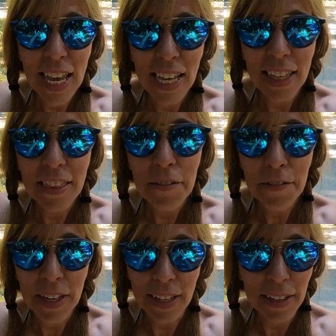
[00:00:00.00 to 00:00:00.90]
taken the
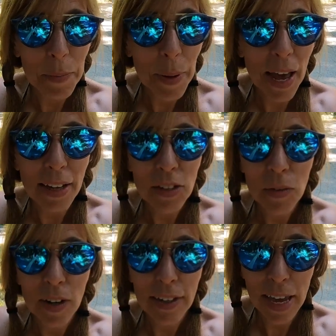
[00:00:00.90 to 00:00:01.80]
van back
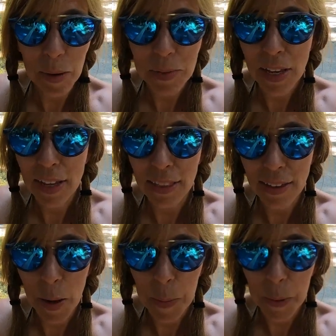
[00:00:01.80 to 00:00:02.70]
to our campsite in
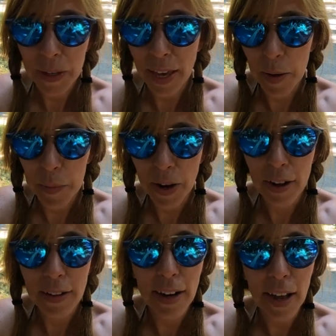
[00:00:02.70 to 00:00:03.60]
the upper
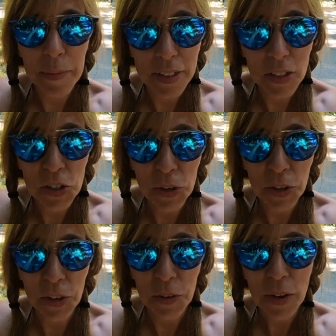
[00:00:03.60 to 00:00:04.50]
campground, and I'm going to show
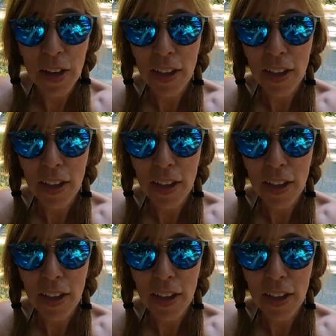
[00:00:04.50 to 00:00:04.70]
you